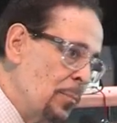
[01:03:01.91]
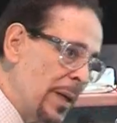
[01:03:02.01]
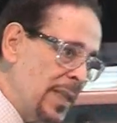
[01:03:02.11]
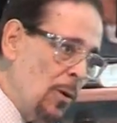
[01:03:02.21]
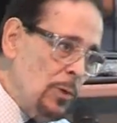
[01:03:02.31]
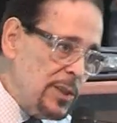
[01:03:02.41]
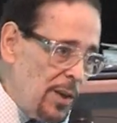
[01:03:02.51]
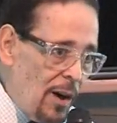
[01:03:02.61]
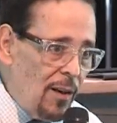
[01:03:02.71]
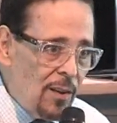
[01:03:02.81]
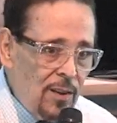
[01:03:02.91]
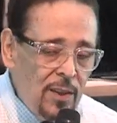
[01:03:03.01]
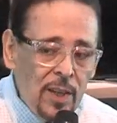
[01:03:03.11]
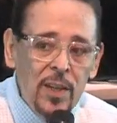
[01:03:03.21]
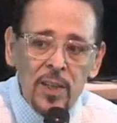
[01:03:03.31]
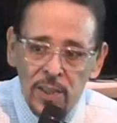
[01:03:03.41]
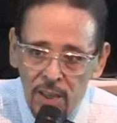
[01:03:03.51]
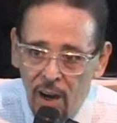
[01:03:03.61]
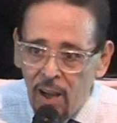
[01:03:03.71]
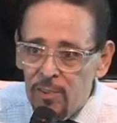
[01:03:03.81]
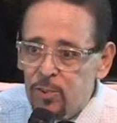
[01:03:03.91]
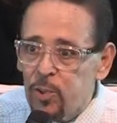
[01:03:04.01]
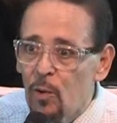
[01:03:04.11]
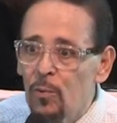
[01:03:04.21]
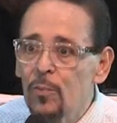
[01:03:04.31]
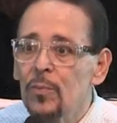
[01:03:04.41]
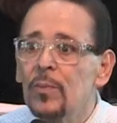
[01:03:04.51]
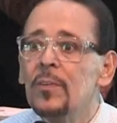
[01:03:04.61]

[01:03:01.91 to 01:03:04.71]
But that wasn't all. He also